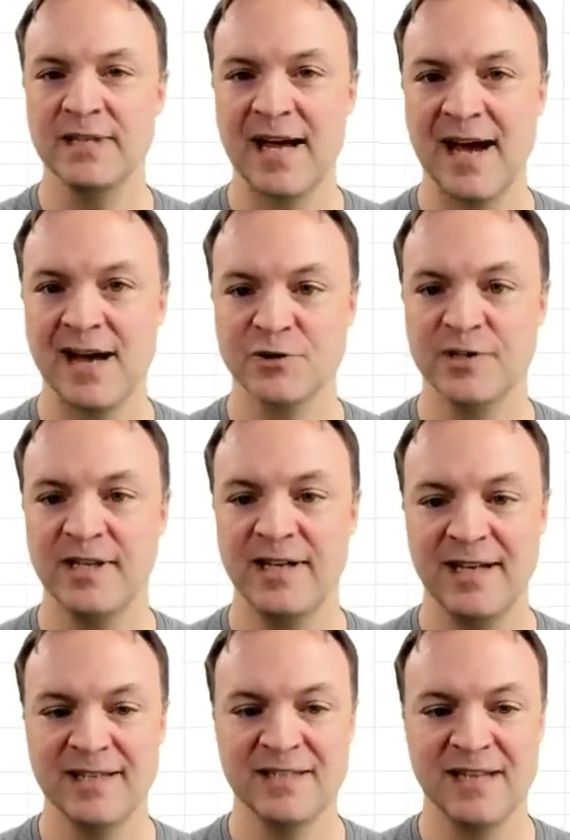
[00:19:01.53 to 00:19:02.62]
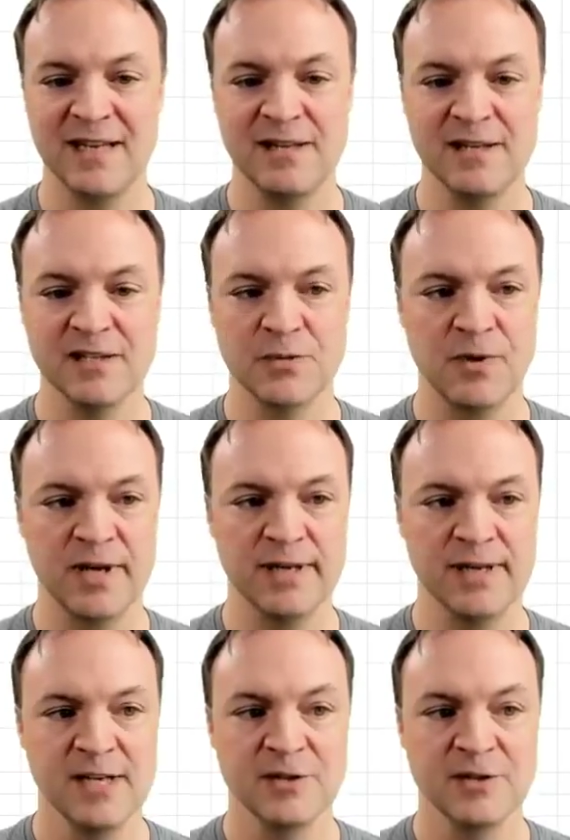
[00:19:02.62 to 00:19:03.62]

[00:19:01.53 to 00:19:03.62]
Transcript: what actually is in this one.